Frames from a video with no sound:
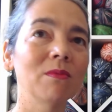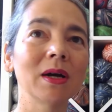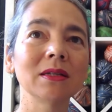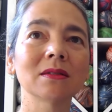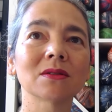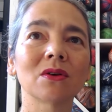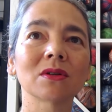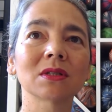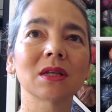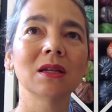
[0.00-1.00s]
my
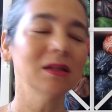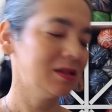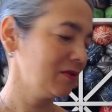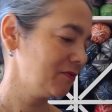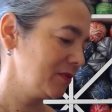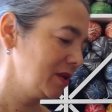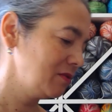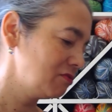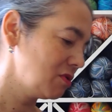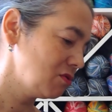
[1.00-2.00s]
socks in a
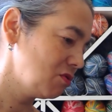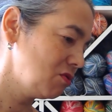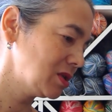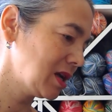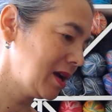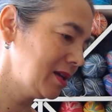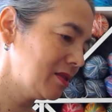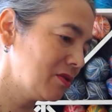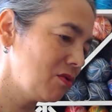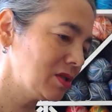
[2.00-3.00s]
wrong order. I
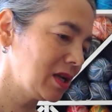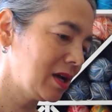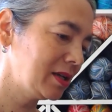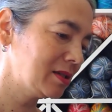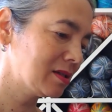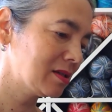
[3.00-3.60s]
thought I